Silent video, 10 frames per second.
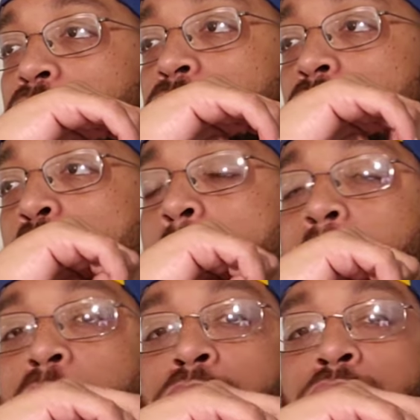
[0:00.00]
it. Got
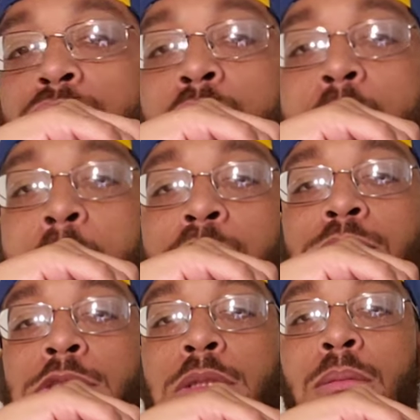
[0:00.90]
that candy
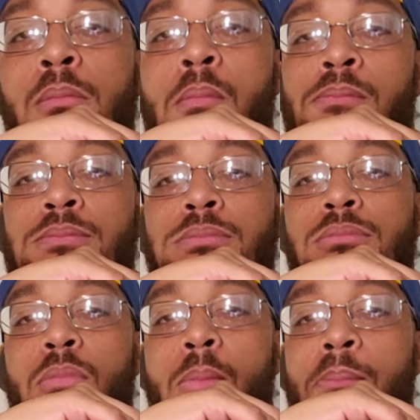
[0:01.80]
corn feel. Trick
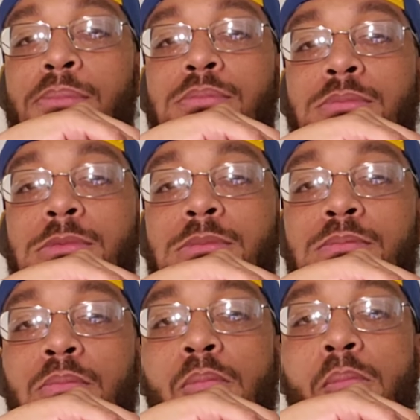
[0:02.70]
or treat,
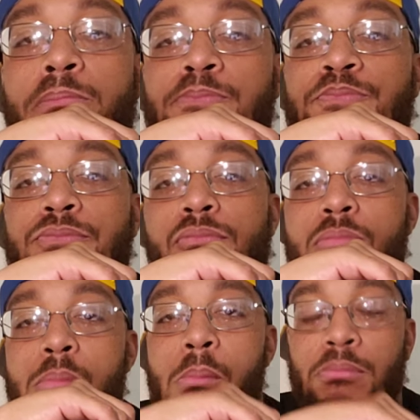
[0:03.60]
trick or treat.
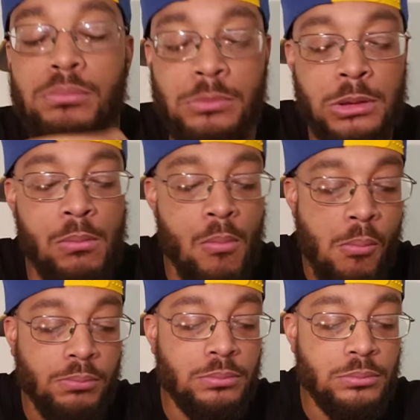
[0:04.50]

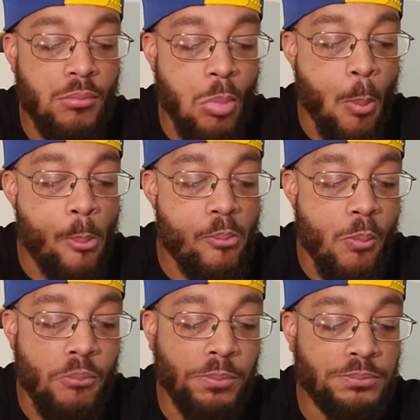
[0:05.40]
Wait a minute.
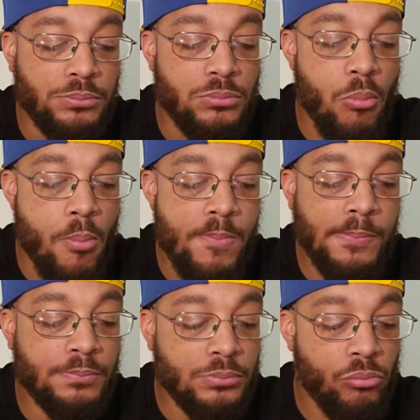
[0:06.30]

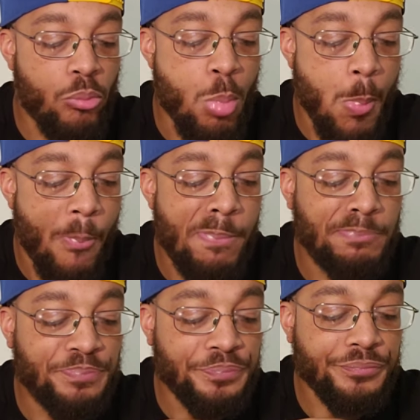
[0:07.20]
This
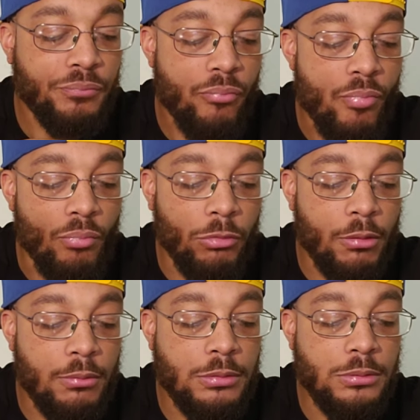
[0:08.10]
tastes like
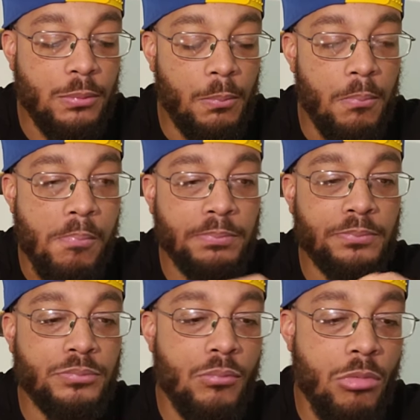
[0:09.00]
aisle
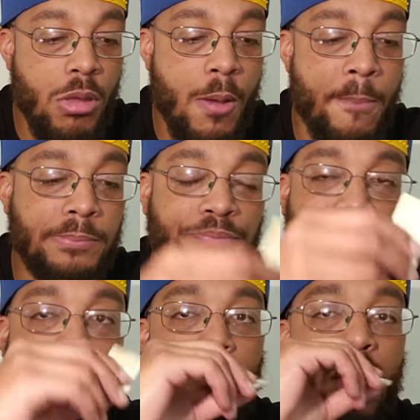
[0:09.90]
number five
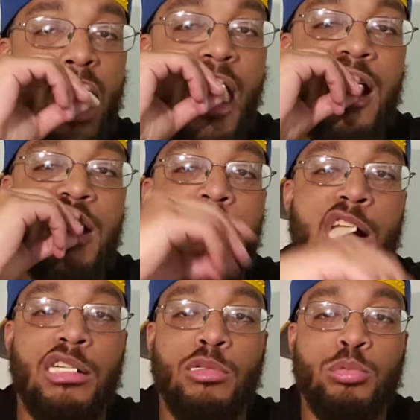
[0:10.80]
at the dollar
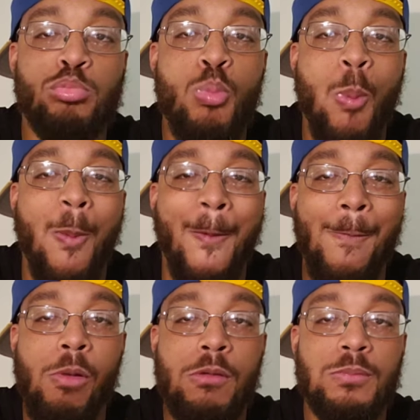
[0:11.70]
store at the
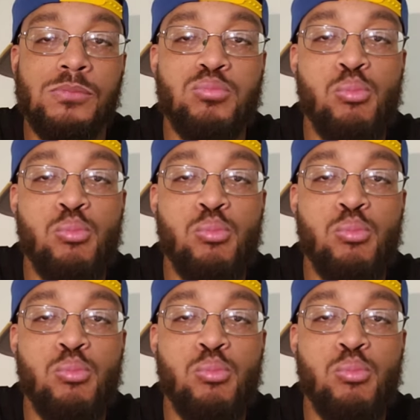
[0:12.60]
candle aisle.